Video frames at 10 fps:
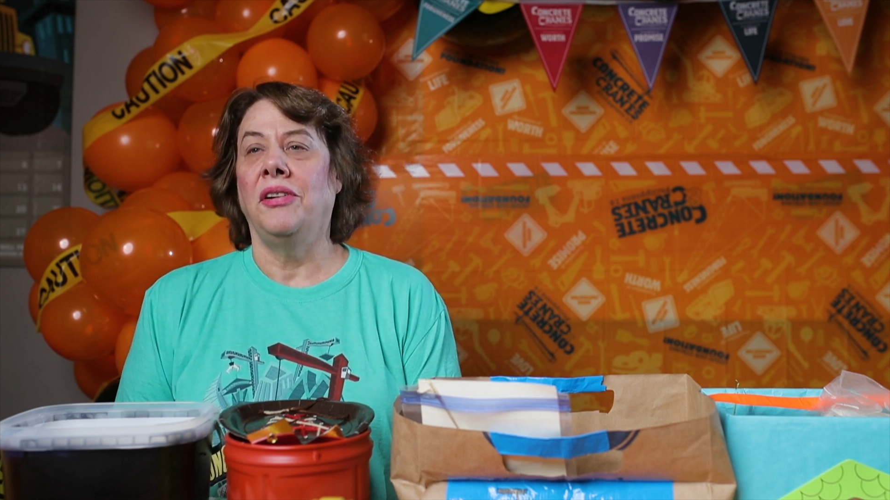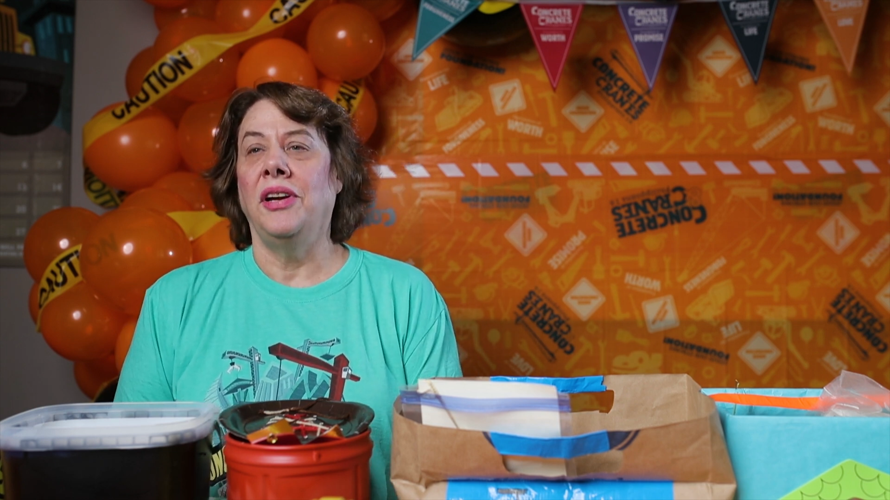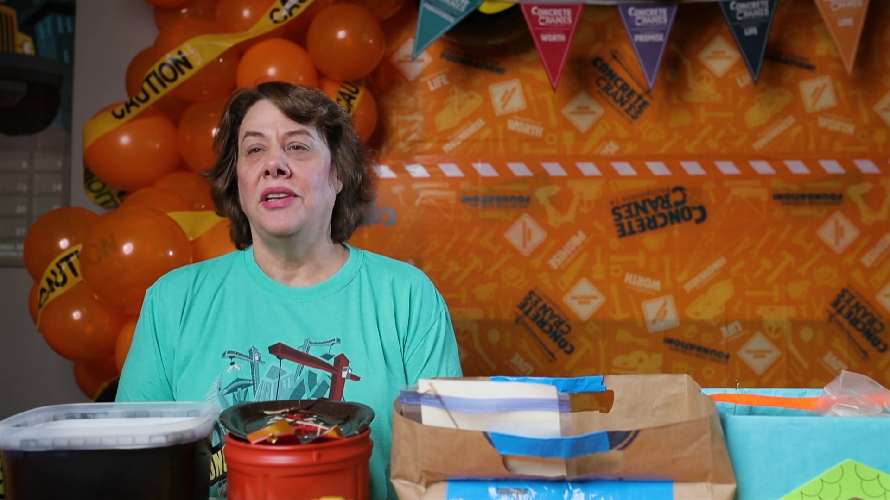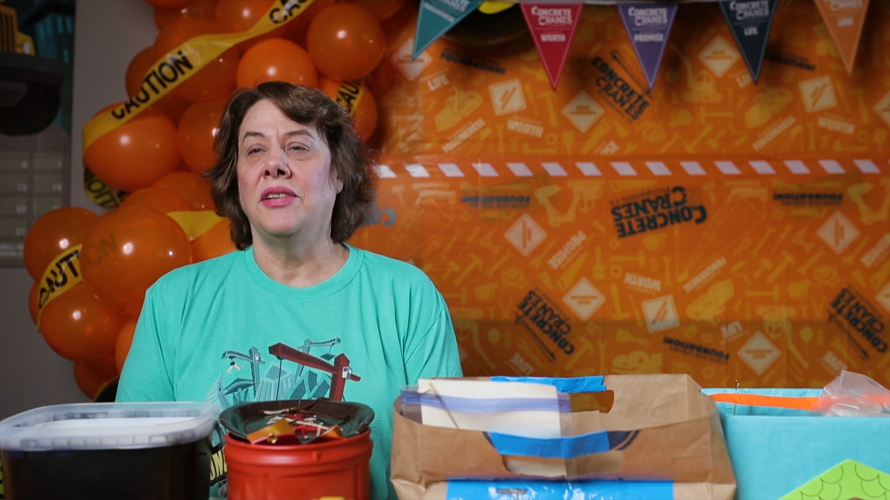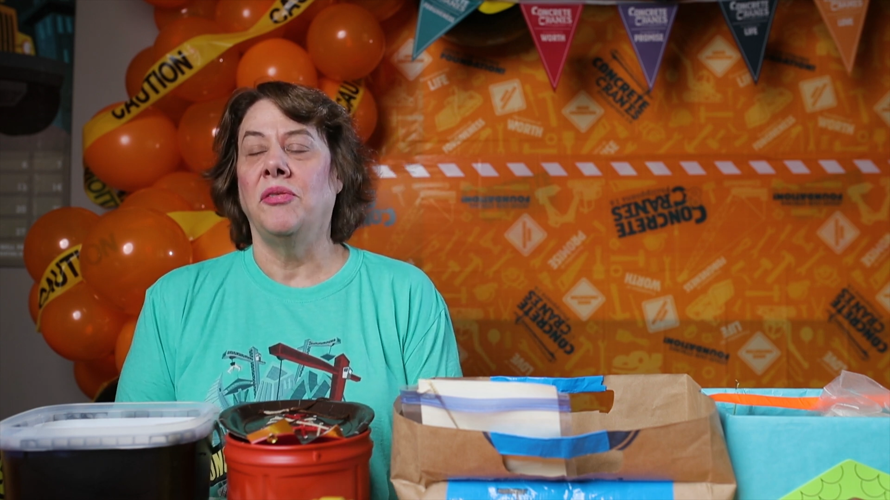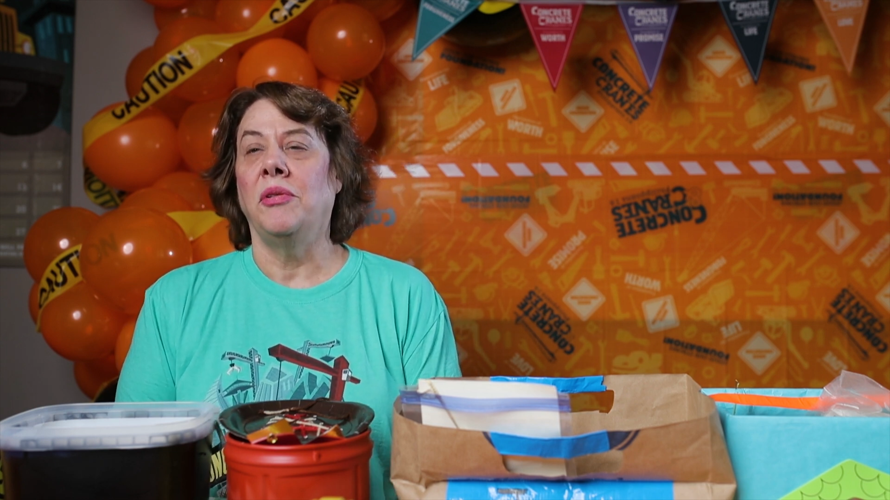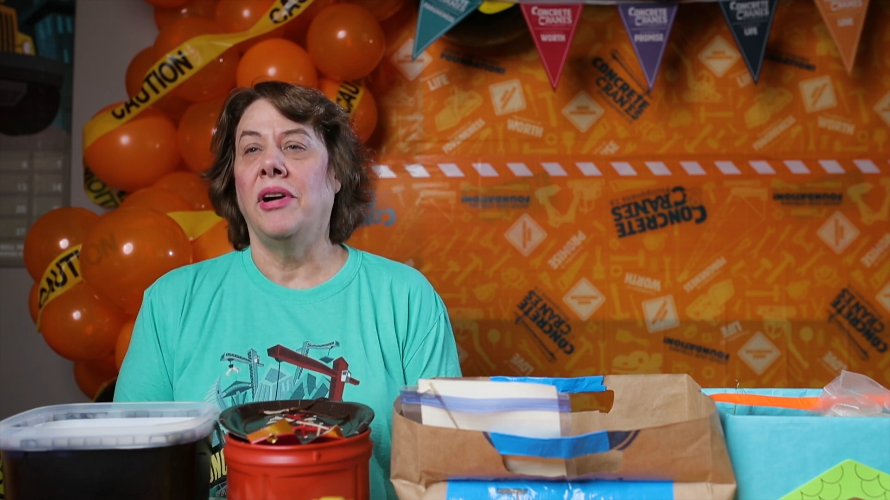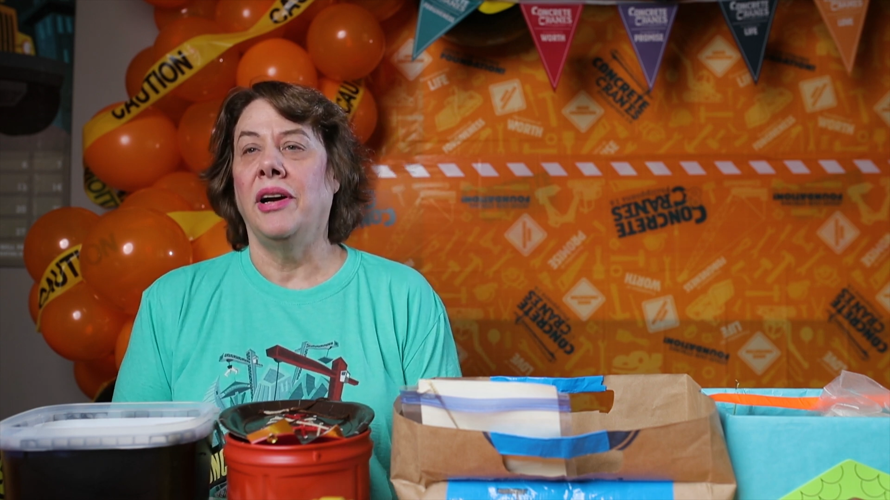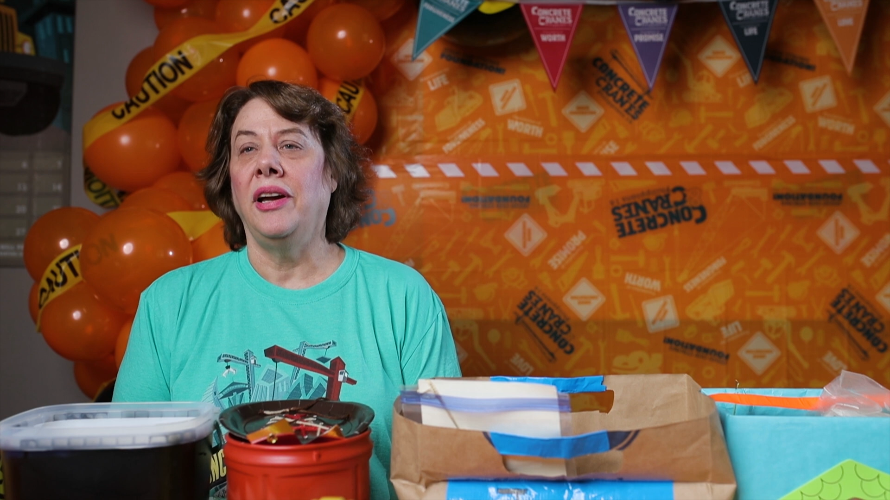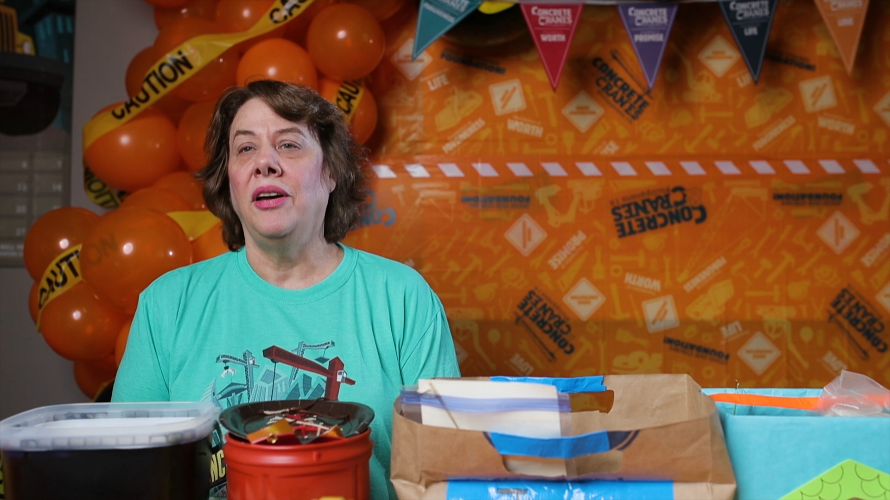cranes everywhere
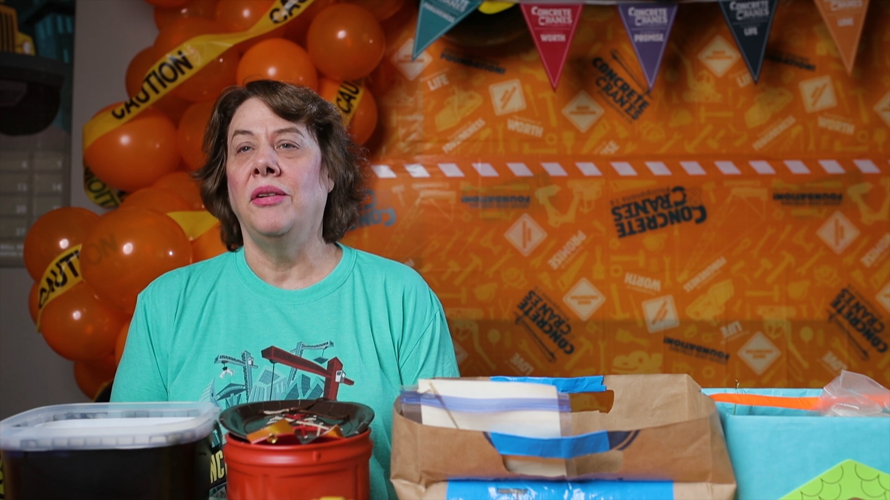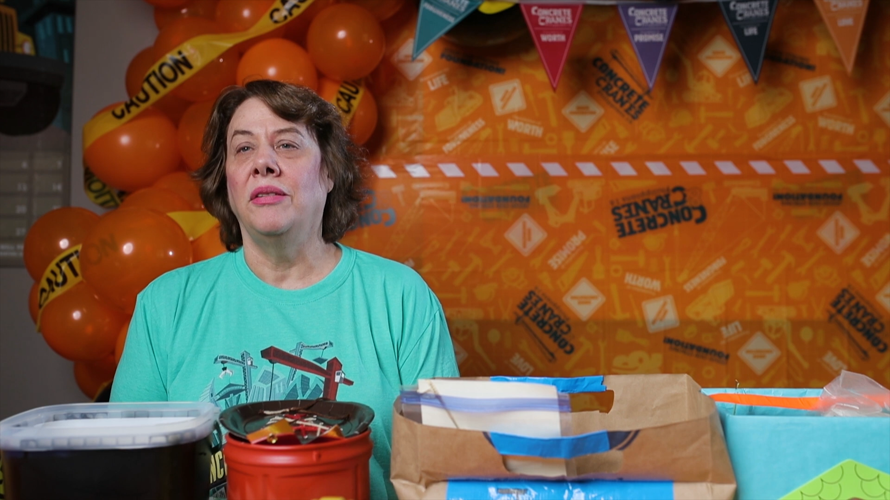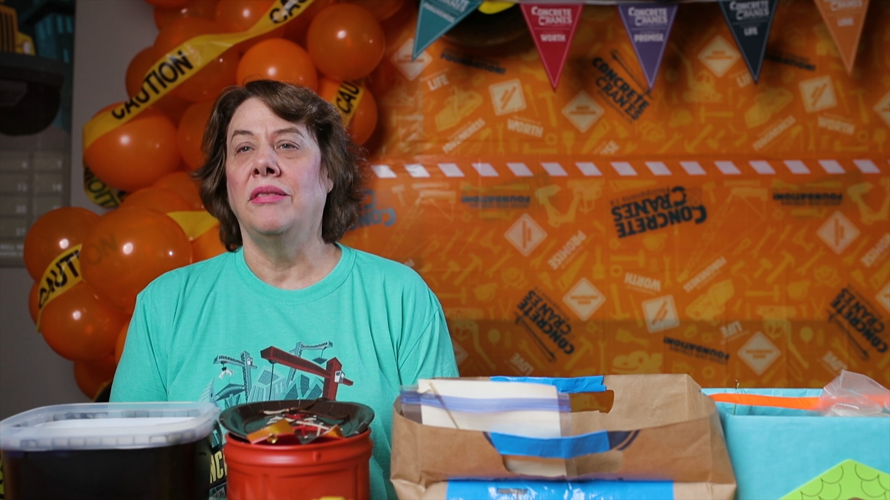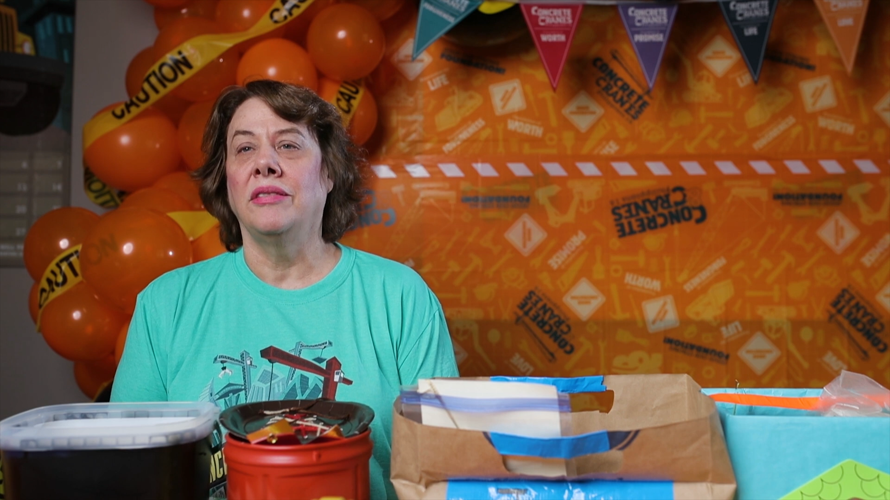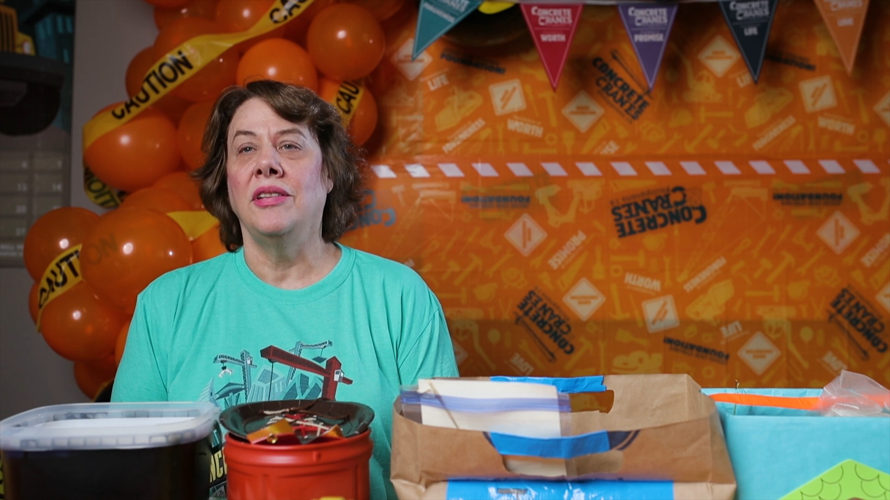I go.